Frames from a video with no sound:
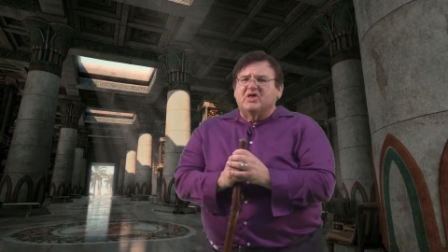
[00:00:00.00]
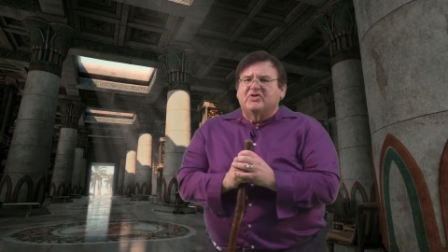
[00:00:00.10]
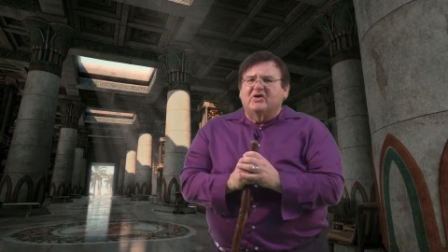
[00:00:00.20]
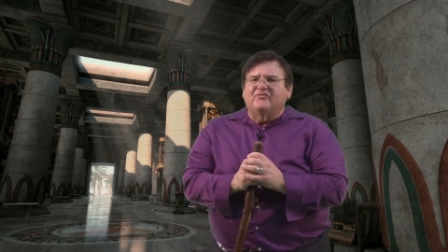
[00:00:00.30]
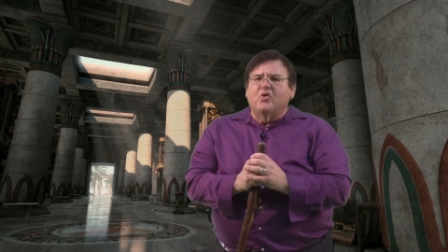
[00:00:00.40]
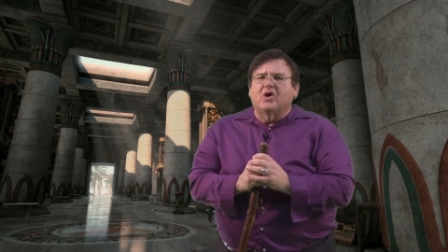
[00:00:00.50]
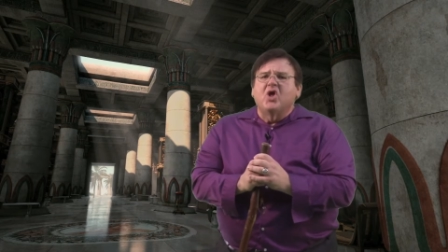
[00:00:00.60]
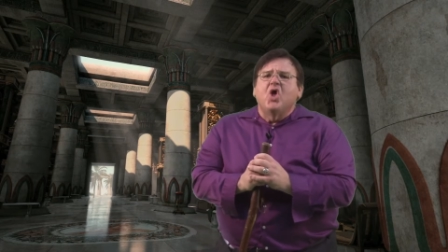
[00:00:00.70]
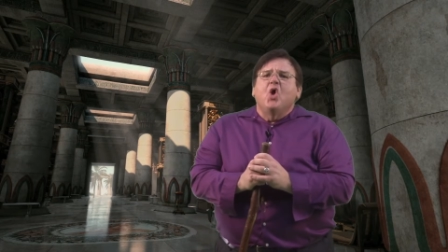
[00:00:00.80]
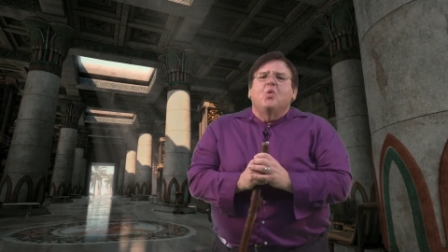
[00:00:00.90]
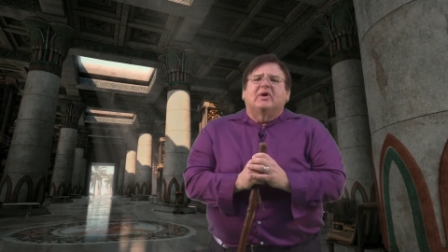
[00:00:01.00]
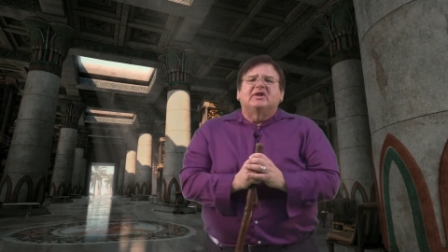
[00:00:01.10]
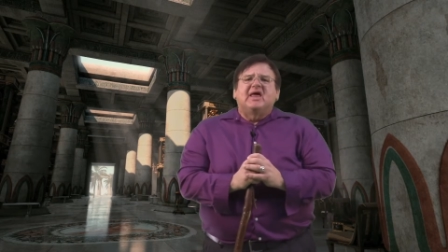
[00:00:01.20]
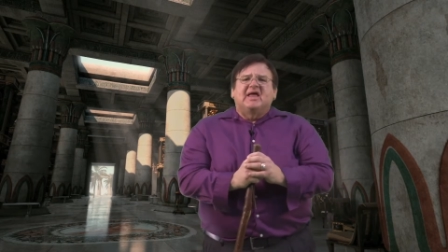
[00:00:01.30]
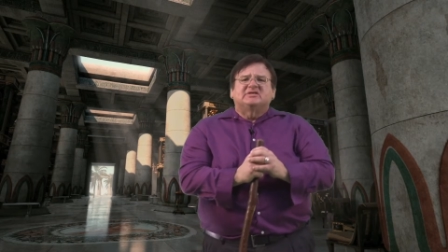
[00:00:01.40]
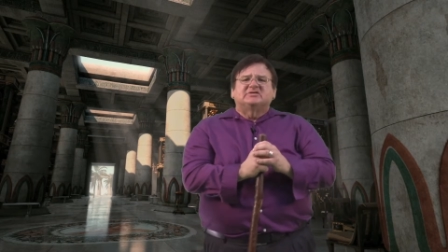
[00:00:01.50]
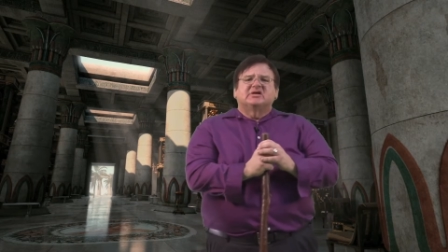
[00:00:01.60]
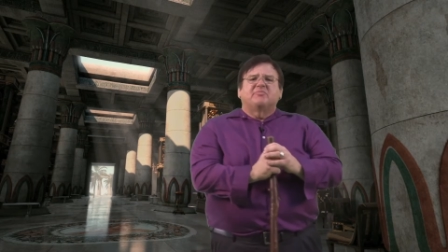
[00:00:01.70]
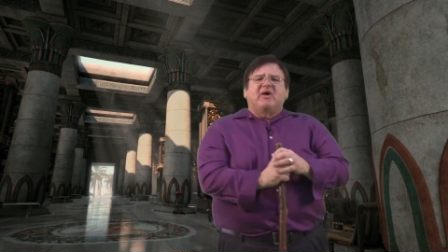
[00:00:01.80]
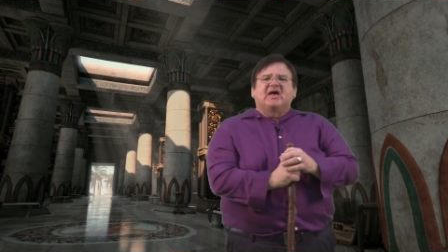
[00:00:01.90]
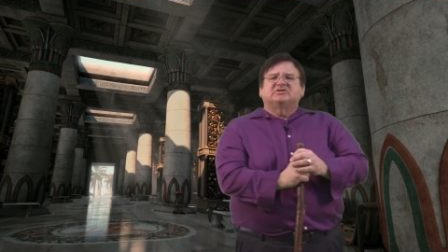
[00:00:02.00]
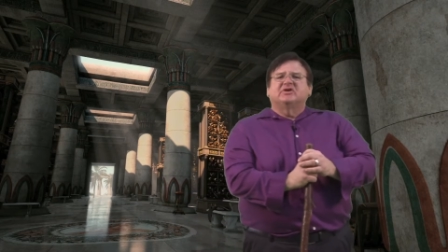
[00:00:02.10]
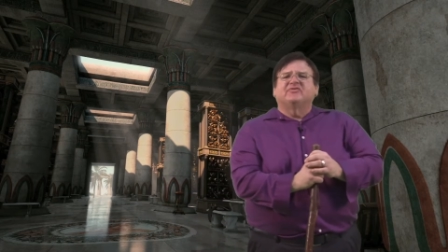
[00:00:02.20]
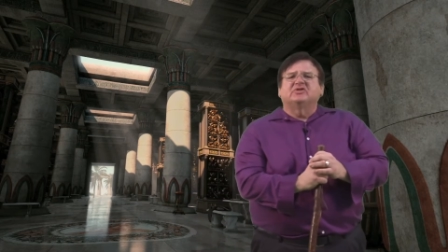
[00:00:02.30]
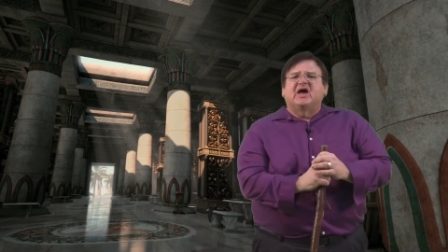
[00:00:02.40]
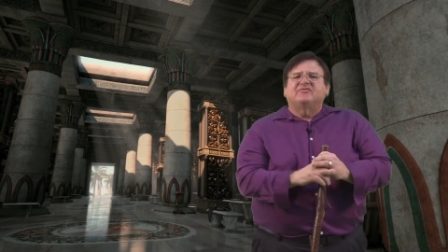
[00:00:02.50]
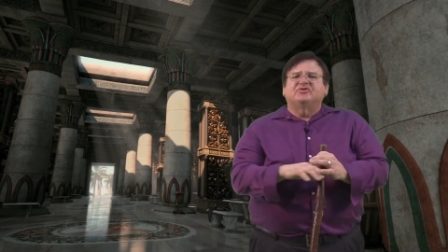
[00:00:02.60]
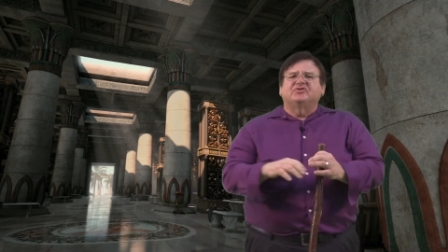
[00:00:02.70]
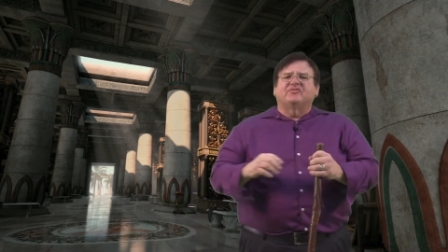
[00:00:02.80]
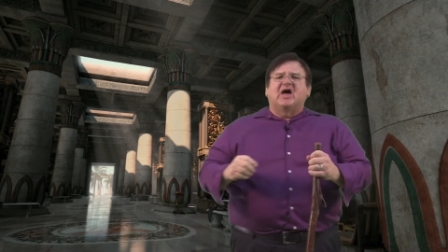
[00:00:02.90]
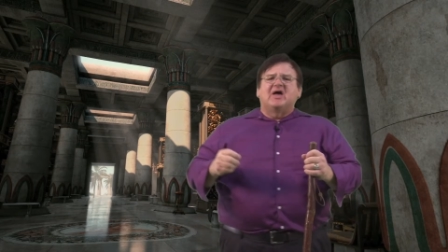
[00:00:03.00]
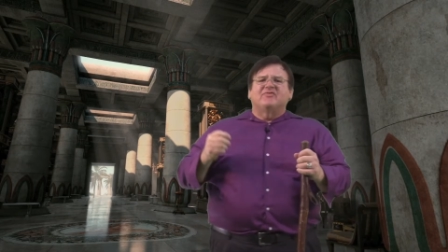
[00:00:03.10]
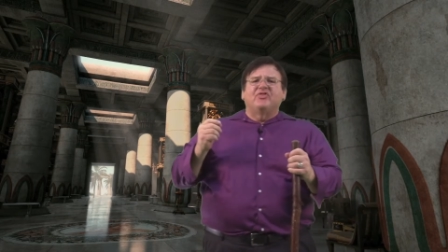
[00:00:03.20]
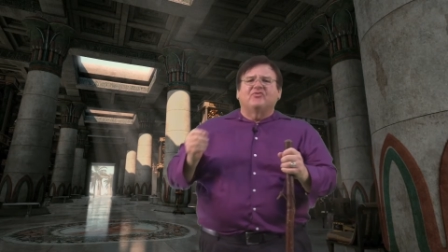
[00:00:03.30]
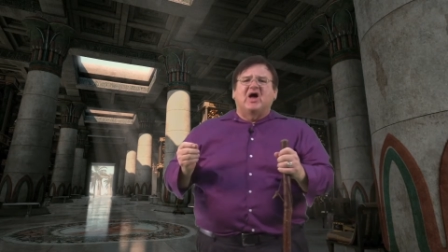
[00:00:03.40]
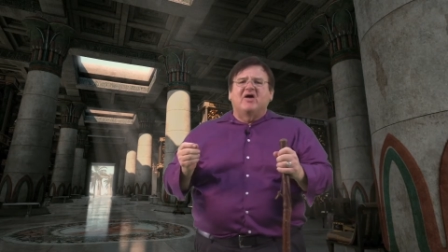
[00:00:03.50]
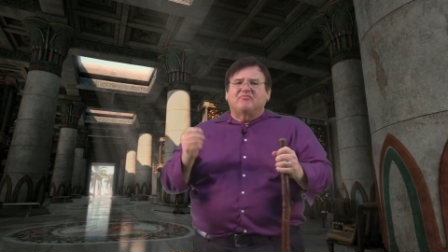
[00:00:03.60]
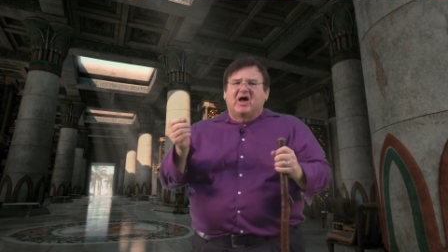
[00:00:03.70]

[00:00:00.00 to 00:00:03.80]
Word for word: Therefore, what enhances the capacity for life to survive and thrive,